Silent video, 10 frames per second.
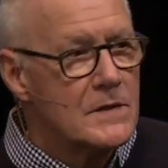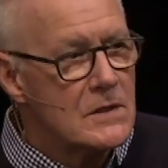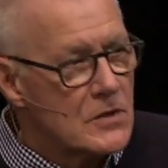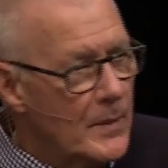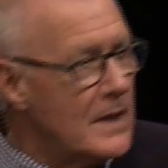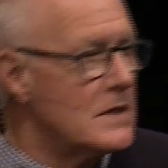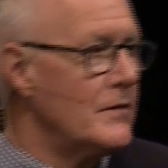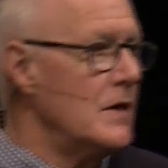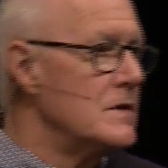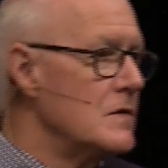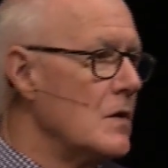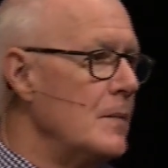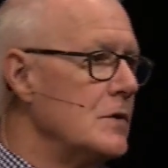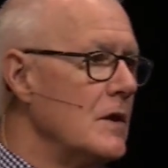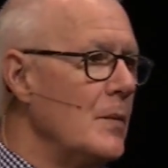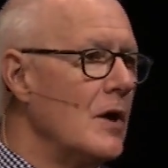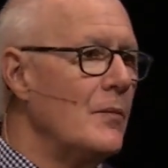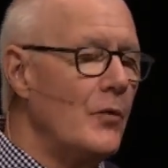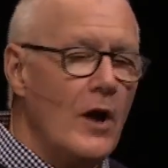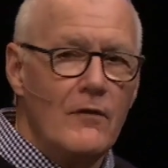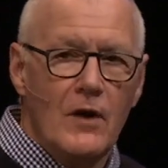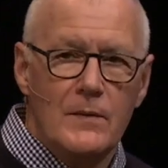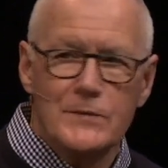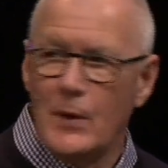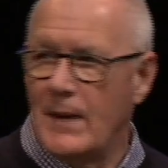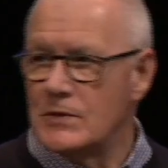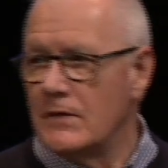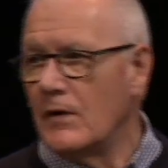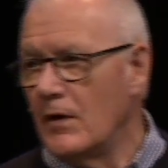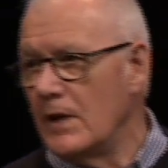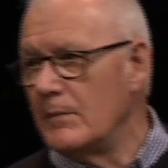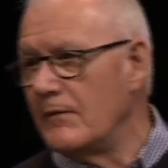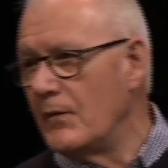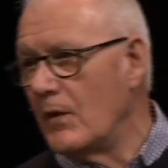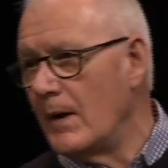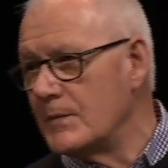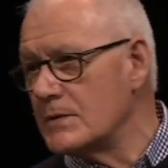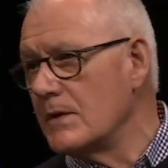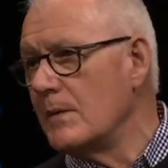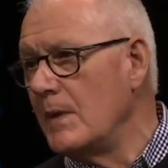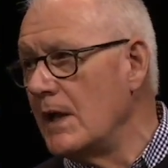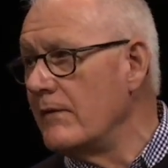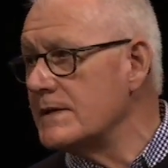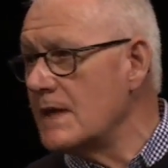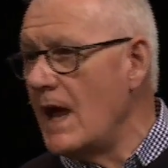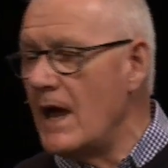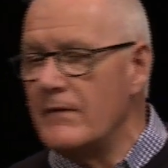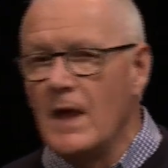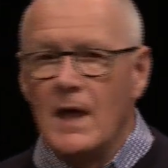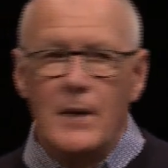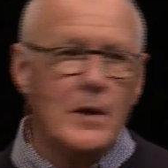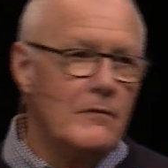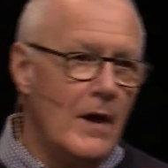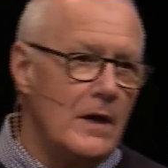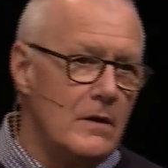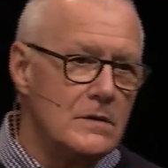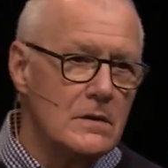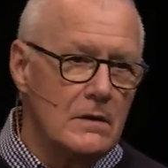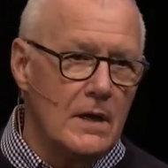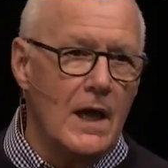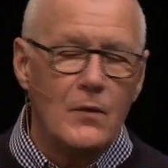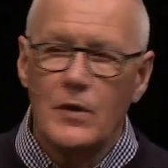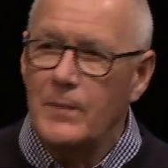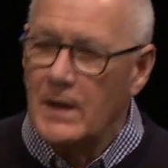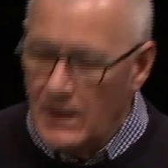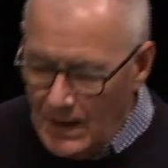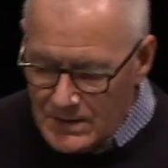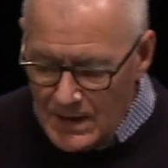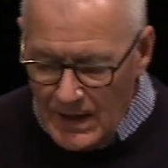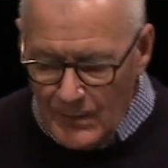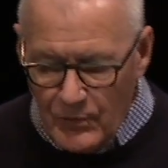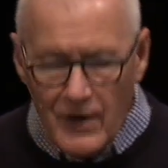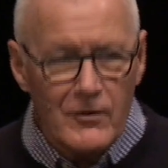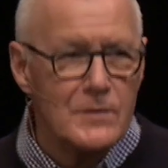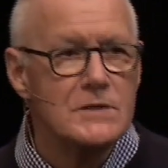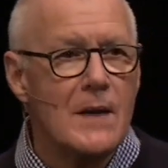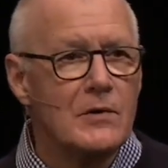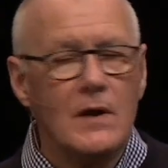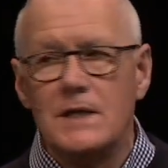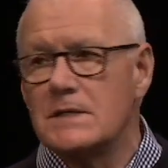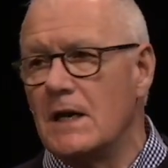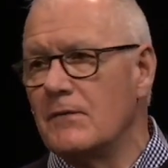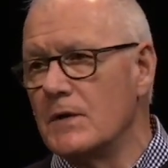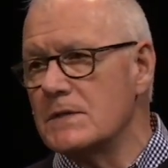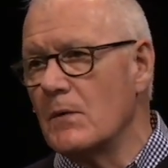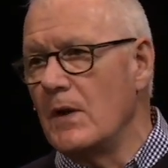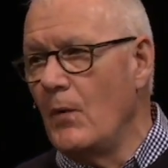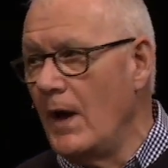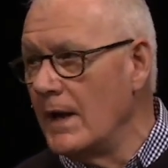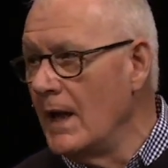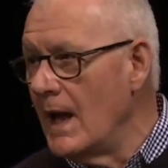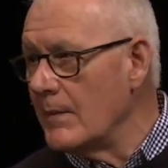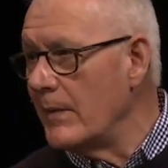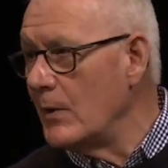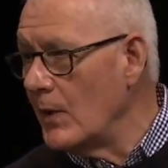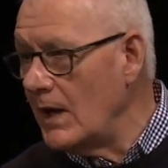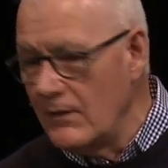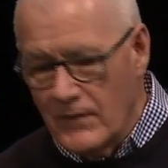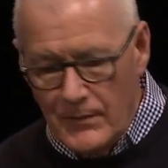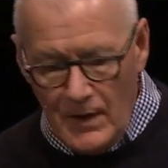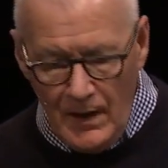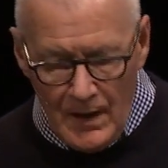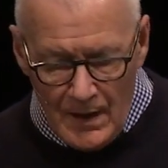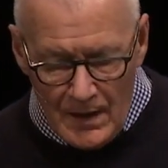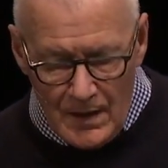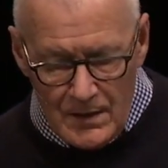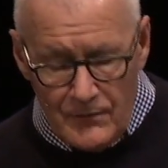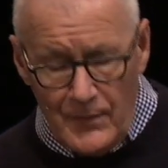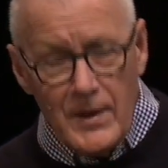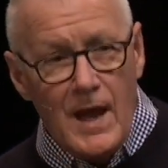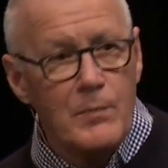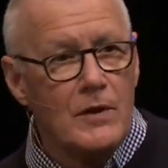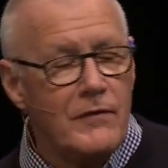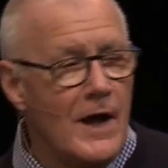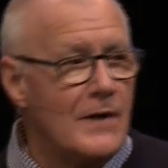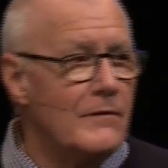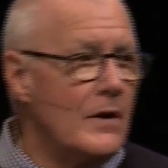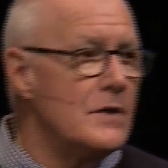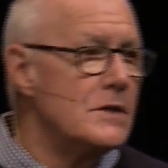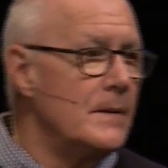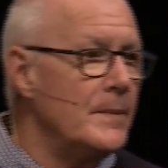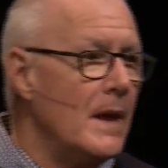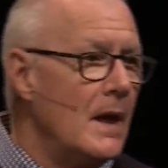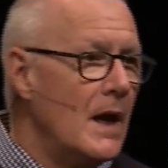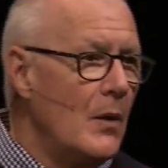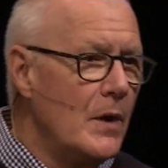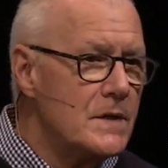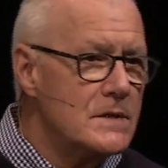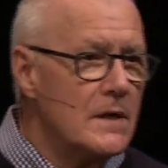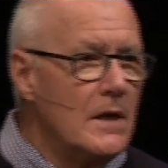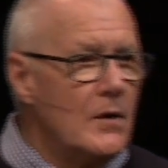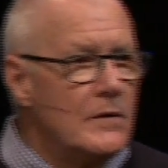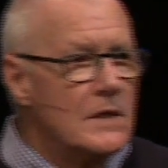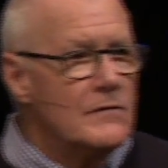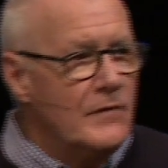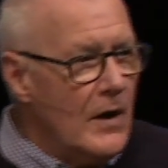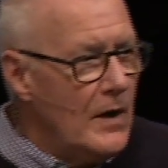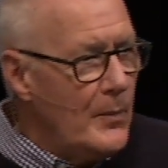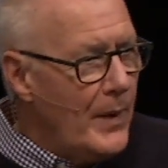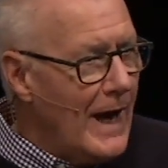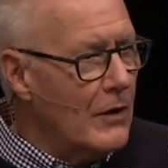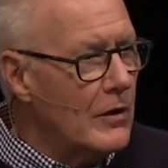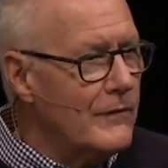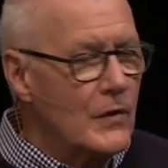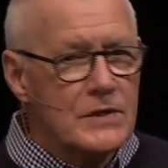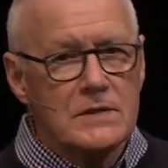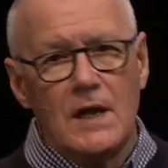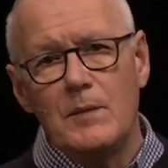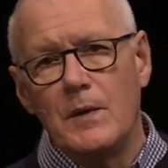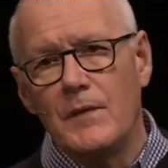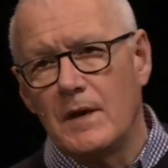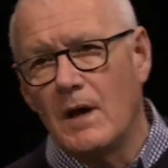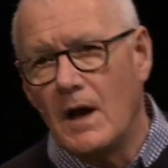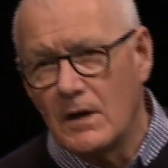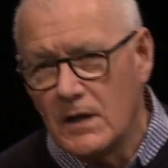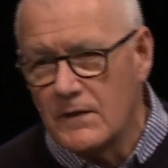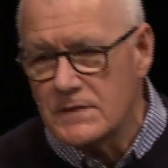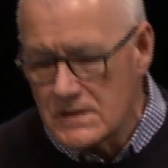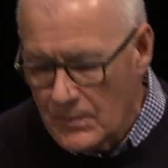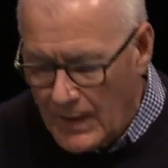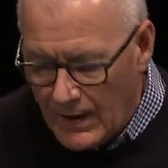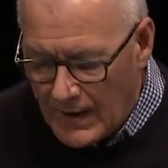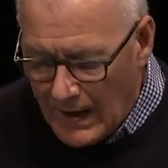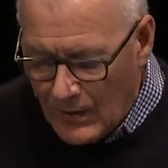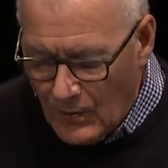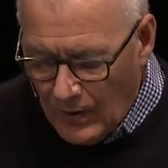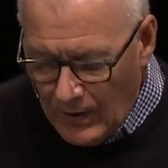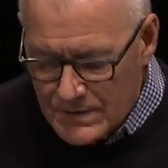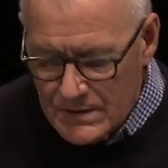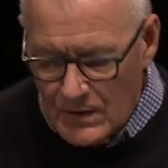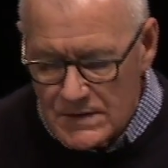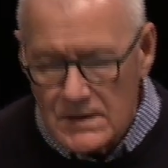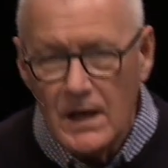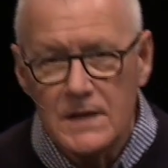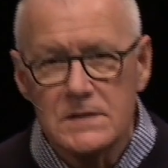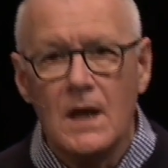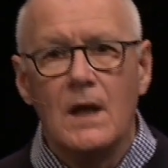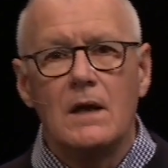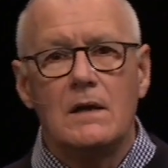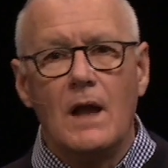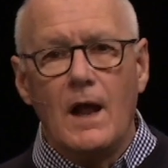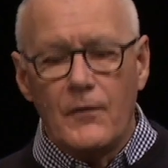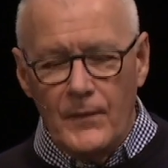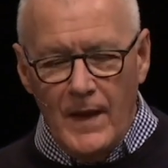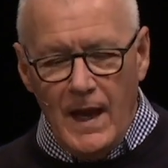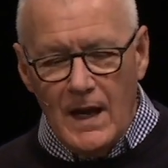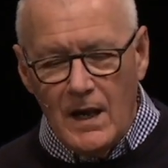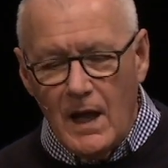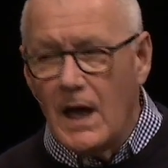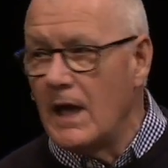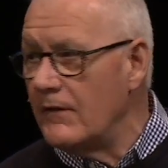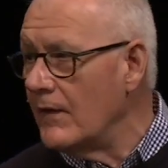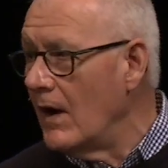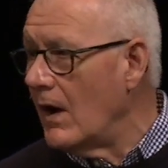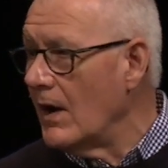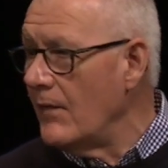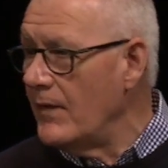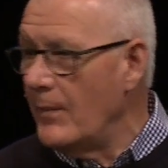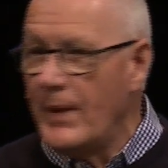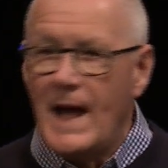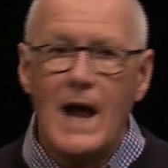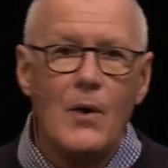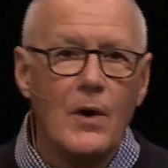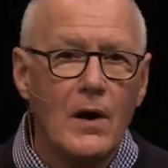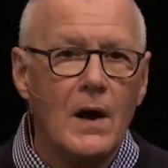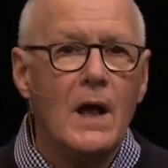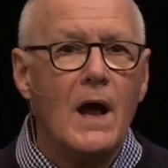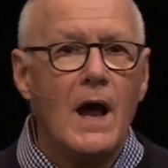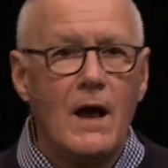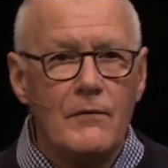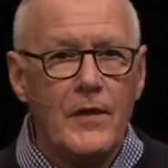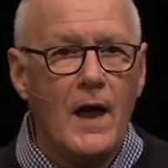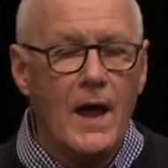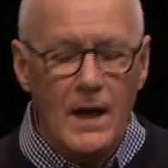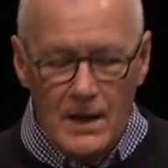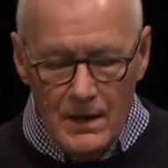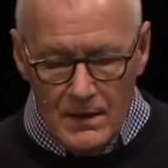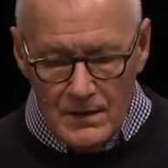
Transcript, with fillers: There's a tremendous verse of scripture in the book of Proverbs. Perhaps you've heard it before. I'm sure that many of us have. I'm going to invite you to look at it with me again today in Proverbs chapter 18, verse 21. I'm going to be reading from the, uh, from the Amplified Version. And I want us to note this very powerful statement that God gives us about our words. Notice this death and life are in the power of the